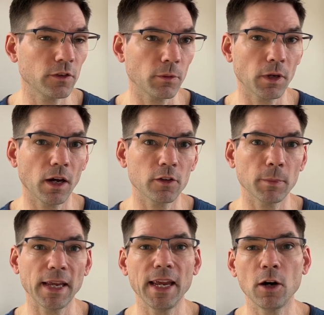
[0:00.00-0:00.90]
Some cards
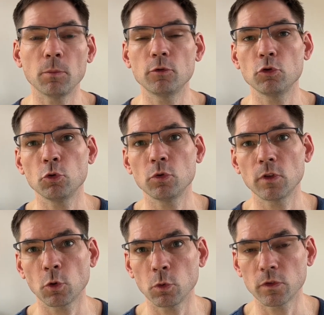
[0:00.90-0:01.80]
might help you to
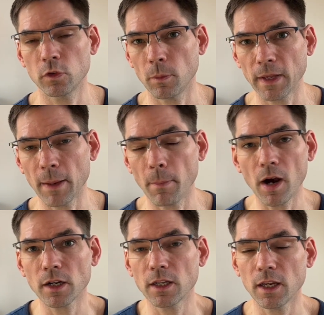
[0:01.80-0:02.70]
go to the black
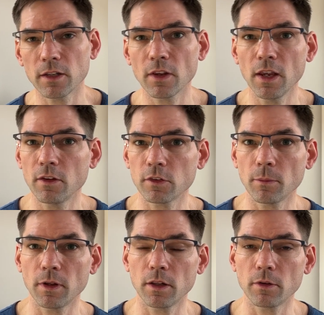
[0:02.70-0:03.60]
market.
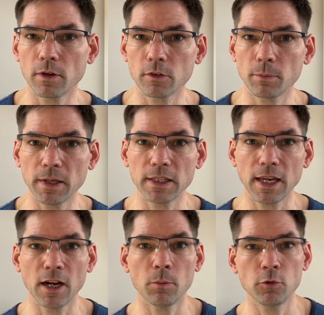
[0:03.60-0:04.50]
Some others might
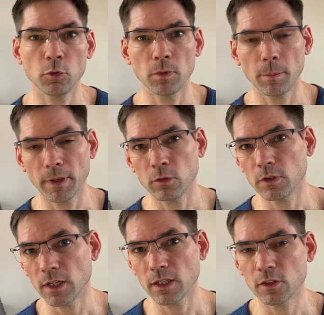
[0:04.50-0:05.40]
help you with
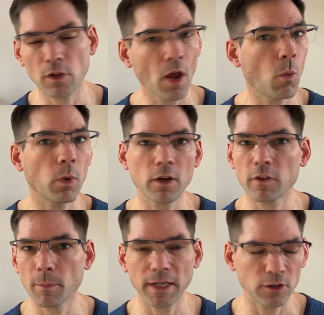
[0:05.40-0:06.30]
buildings, whatever
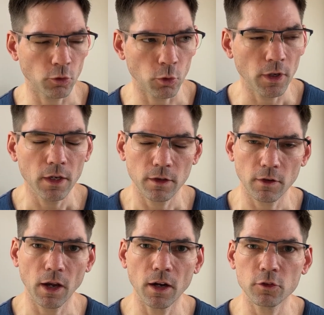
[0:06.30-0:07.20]
it might do. The
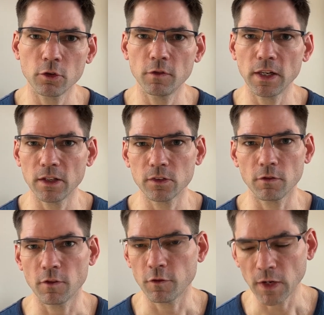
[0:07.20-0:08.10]
cards do various
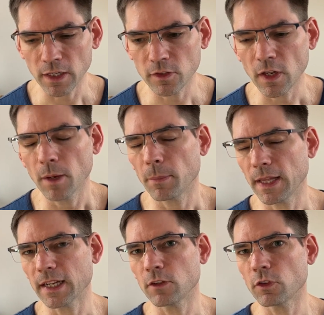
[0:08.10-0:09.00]
different things, but
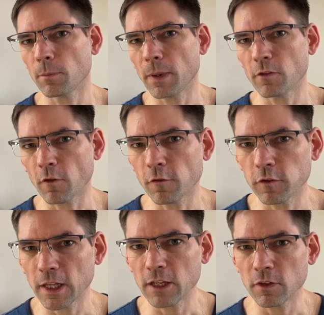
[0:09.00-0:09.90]
that gives you a bit of a
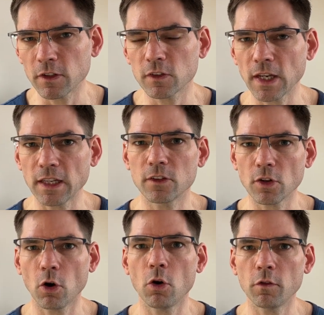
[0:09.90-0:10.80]
flavour and sense
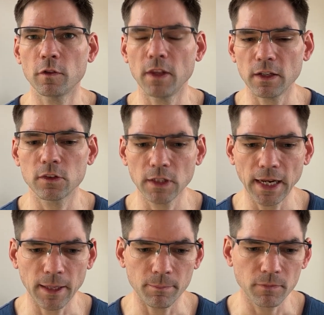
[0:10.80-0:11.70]
of this
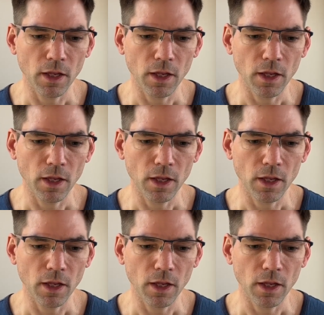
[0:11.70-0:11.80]
game.